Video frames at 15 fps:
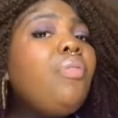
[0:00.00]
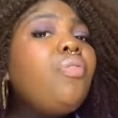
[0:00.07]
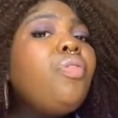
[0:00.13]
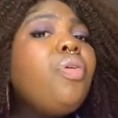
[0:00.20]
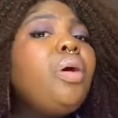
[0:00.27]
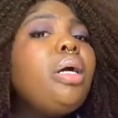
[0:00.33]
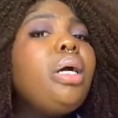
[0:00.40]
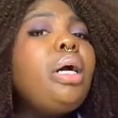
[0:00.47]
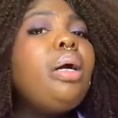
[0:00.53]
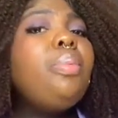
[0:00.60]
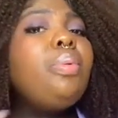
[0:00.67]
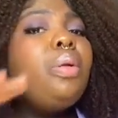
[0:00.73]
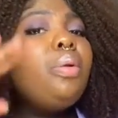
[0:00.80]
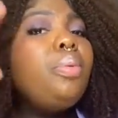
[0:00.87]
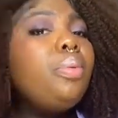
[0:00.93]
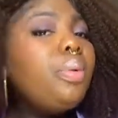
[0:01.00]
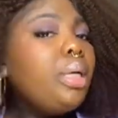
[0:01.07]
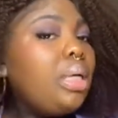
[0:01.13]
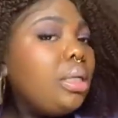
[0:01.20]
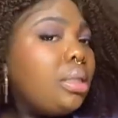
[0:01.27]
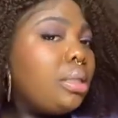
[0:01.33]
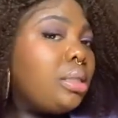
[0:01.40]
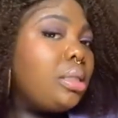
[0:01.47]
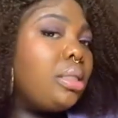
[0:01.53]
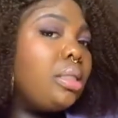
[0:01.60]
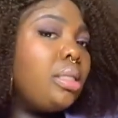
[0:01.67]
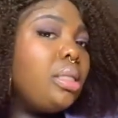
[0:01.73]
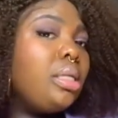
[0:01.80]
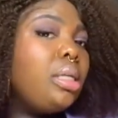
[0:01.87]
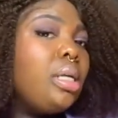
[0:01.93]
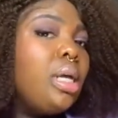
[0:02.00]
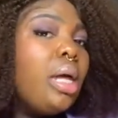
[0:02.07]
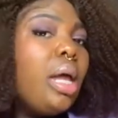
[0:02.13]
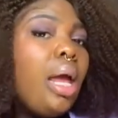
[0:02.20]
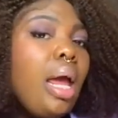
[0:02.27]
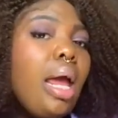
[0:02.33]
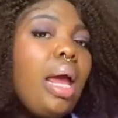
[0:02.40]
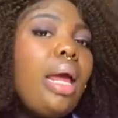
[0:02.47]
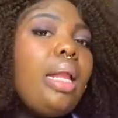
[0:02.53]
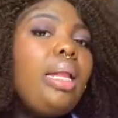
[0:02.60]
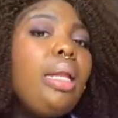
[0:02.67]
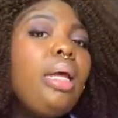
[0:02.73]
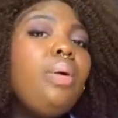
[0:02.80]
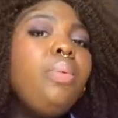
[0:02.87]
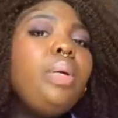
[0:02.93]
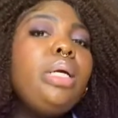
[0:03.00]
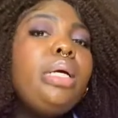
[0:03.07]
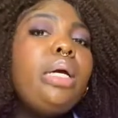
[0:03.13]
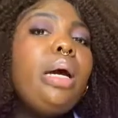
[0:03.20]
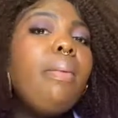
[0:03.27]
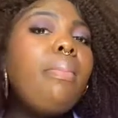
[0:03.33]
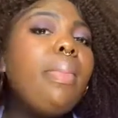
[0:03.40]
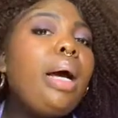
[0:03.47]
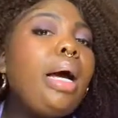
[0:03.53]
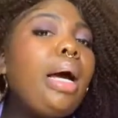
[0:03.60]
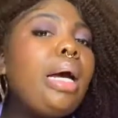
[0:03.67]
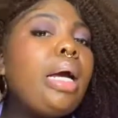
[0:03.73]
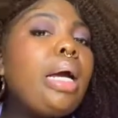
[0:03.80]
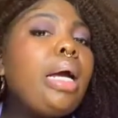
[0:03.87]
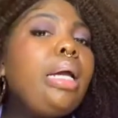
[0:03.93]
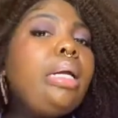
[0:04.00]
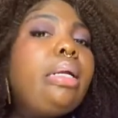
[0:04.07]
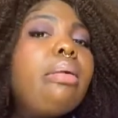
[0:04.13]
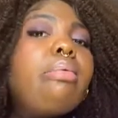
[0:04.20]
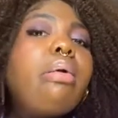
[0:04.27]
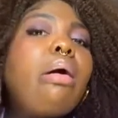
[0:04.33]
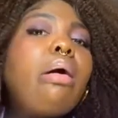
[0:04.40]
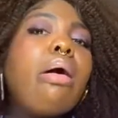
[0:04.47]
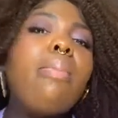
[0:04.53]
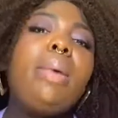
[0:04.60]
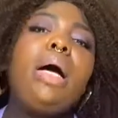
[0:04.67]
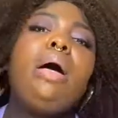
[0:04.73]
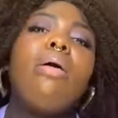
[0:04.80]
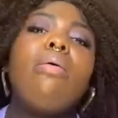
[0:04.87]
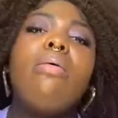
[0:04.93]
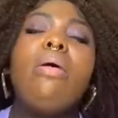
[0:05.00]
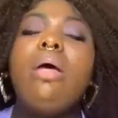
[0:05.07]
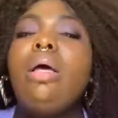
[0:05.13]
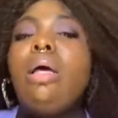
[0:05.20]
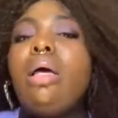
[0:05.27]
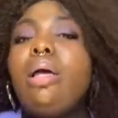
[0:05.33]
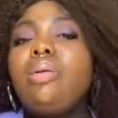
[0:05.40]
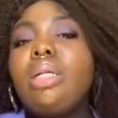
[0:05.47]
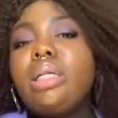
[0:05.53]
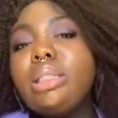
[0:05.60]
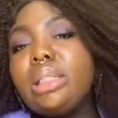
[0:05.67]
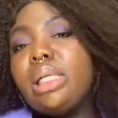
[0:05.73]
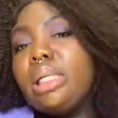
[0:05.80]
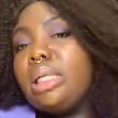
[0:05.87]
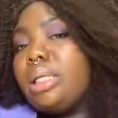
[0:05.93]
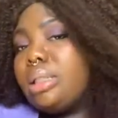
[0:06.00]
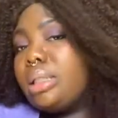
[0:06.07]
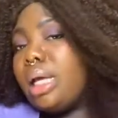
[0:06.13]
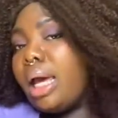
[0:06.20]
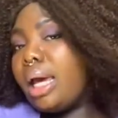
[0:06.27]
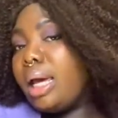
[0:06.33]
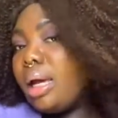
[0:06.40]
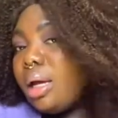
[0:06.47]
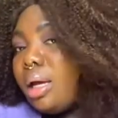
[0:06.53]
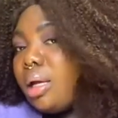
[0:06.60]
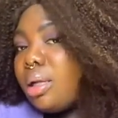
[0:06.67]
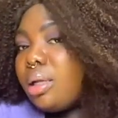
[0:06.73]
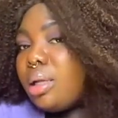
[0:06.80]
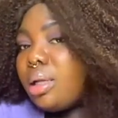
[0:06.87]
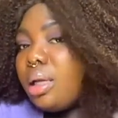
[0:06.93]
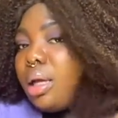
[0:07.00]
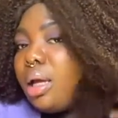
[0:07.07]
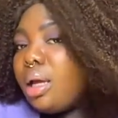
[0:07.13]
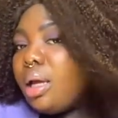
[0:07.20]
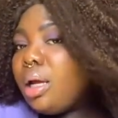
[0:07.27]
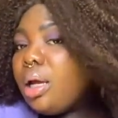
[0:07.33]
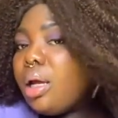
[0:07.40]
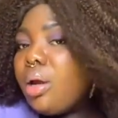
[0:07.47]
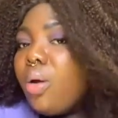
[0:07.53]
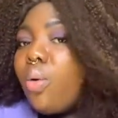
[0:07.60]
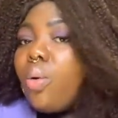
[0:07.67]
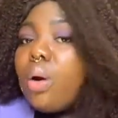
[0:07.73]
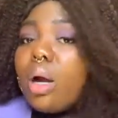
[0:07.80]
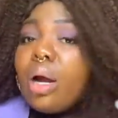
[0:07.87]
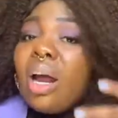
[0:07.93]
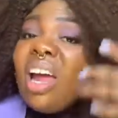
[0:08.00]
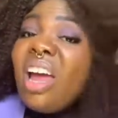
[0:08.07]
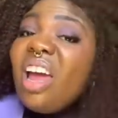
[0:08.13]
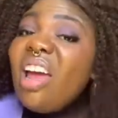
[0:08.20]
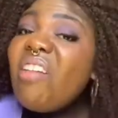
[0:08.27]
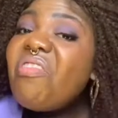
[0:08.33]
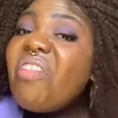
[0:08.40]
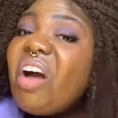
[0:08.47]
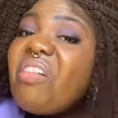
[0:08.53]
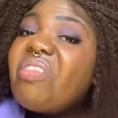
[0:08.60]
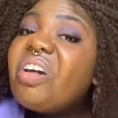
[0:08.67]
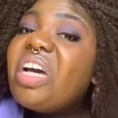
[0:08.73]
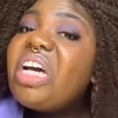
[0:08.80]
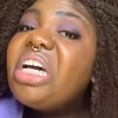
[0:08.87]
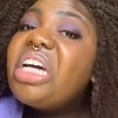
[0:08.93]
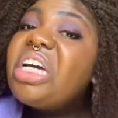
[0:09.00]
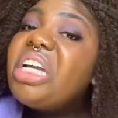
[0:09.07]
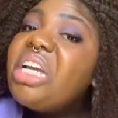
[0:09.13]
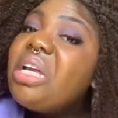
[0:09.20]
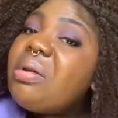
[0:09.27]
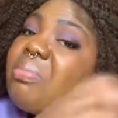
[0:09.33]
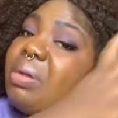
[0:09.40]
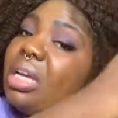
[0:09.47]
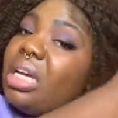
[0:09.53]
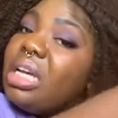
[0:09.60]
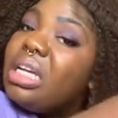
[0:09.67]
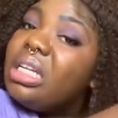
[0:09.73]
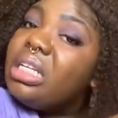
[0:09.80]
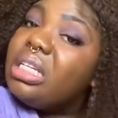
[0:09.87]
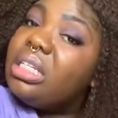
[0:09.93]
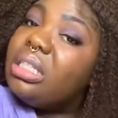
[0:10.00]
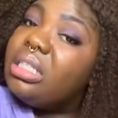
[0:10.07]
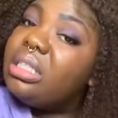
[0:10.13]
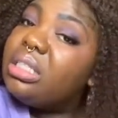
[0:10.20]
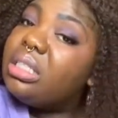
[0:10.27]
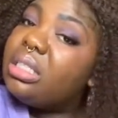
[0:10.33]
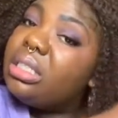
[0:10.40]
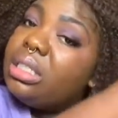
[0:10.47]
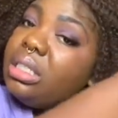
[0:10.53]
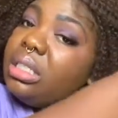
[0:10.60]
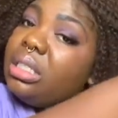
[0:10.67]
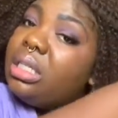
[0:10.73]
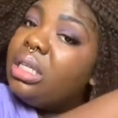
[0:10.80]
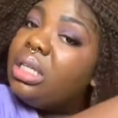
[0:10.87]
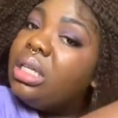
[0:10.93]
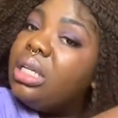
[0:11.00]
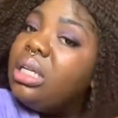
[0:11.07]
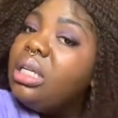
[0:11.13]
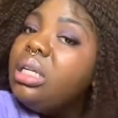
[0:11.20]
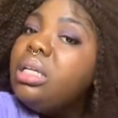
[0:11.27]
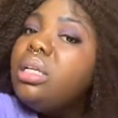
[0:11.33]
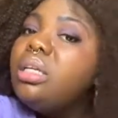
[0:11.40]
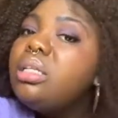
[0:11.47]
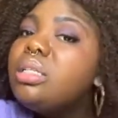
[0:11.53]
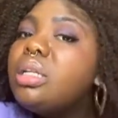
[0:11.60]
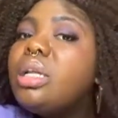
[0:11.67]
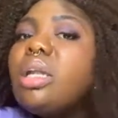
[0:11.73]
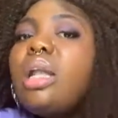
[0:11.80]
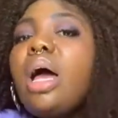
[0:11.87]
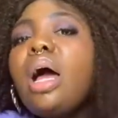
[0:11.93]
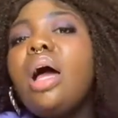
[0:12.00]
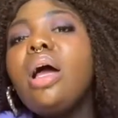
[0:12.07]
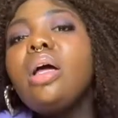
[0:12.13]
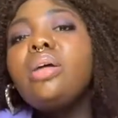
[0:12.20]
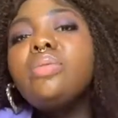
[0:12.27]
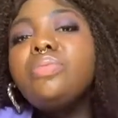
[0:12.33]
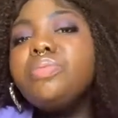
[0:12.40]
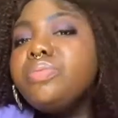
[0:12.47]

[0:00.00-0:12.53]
for a couple of weeks and then we can come back and talk about if there's any tangling or if I've cut it, because it's a lot.